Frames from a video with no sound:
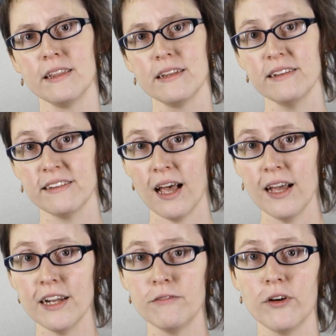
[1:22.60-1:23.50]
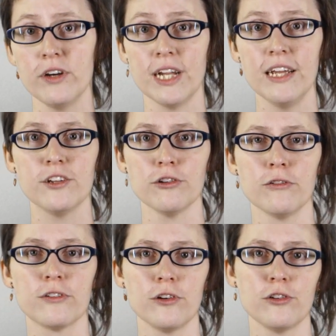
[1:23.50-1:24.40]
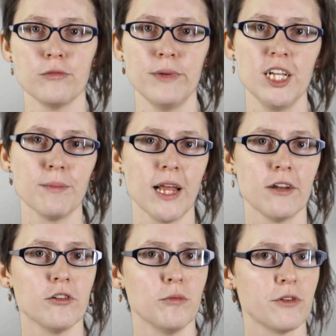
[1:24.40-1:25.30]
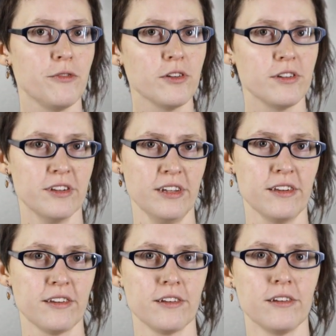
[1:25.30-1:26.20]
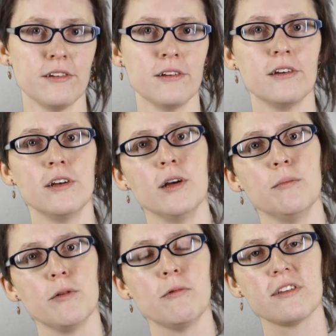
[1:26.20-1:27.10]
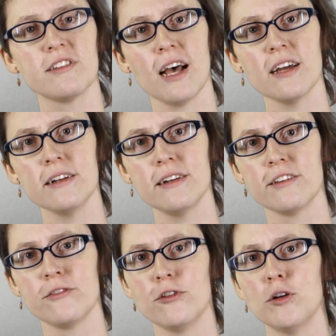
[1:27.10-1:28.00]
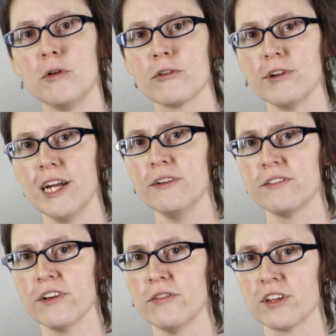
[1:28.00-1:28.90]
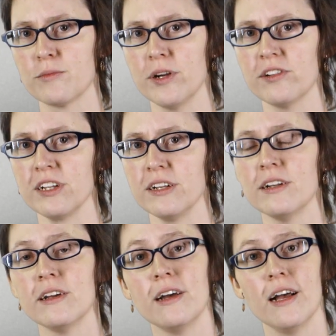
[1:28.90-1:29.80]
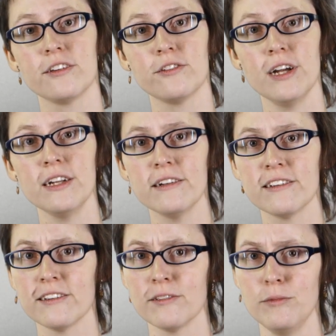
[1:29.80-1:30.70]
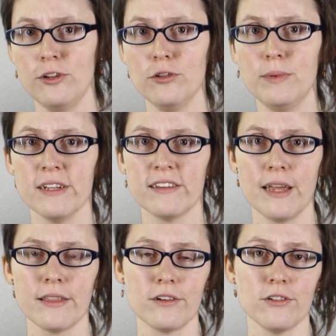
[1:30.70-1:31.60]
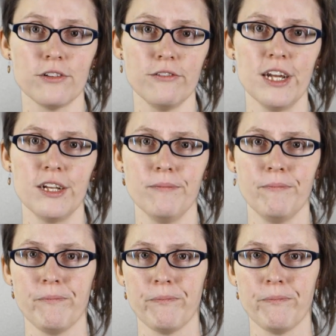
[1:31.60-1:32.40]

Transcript: The design and very nature of social media platforms fosters this. But what started as a form of creative self-expression has strayed into some dubious ethical terrain.